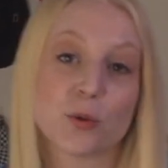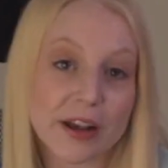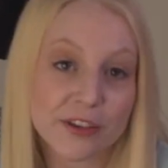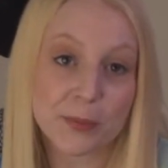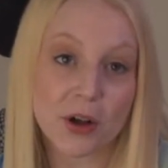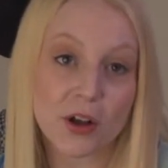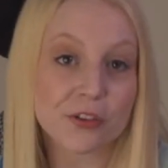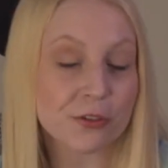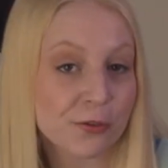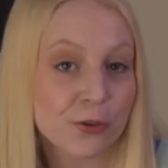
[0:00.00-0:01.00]
rice balls,
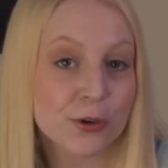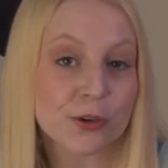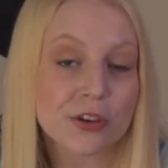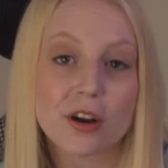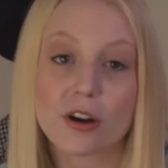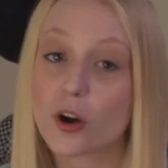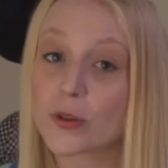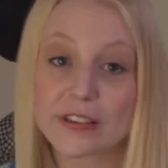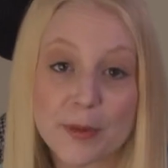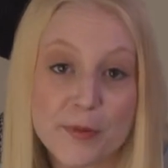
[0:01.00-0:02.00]
and fruit are
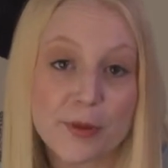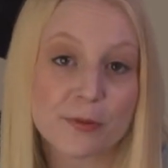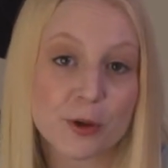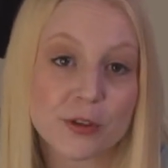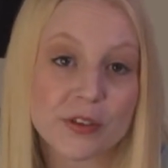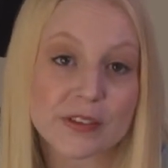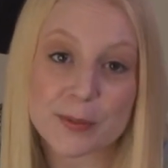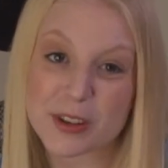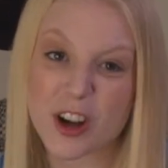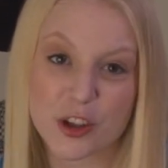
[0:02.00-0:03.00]
only some of the foods that seem
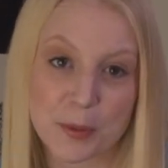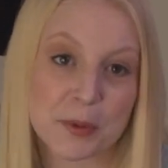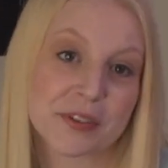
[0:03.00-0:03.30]
to cause people